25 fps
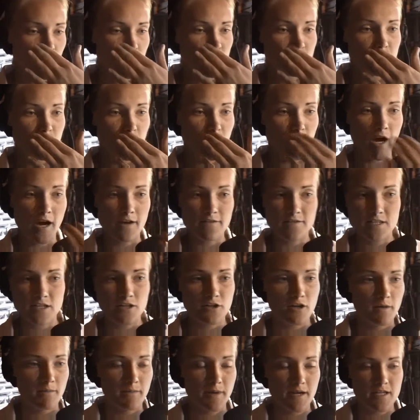So I've
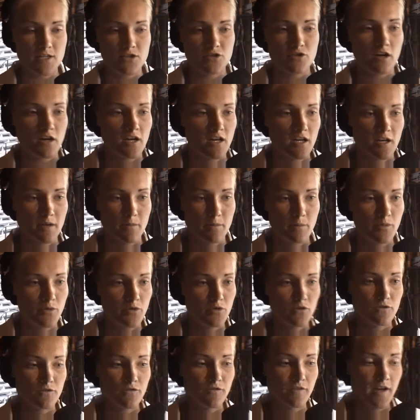seen our base running
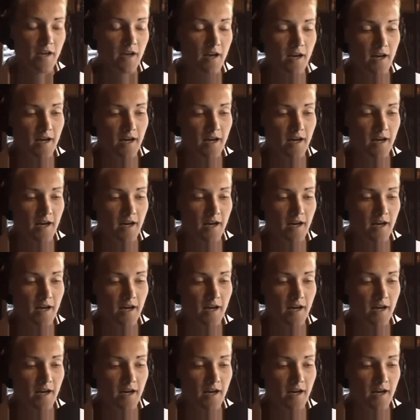improve.